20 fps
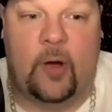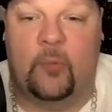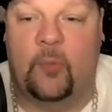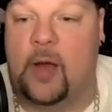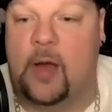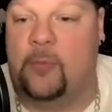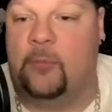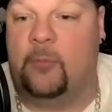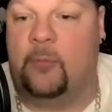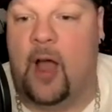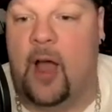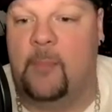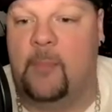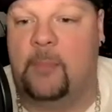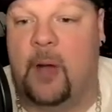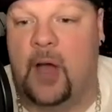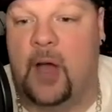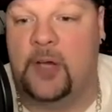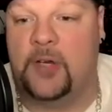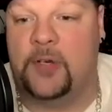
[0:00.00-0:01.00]
while Rob
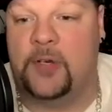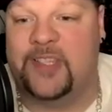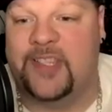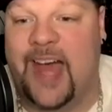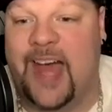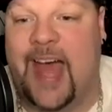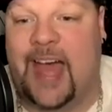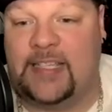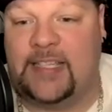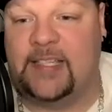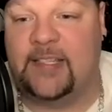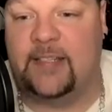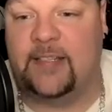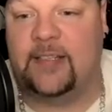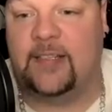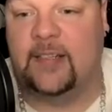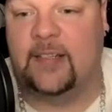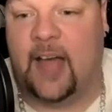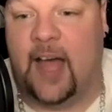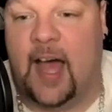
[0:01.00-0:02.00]
ponders that,
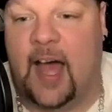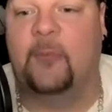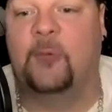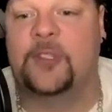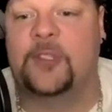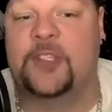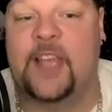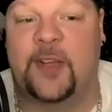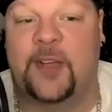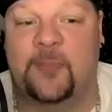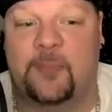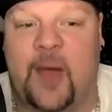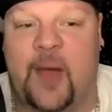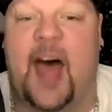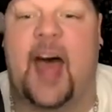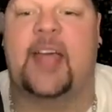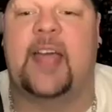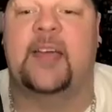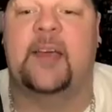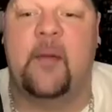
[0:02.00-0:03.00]
I will say
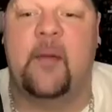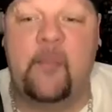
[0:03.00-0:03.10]
goodbye.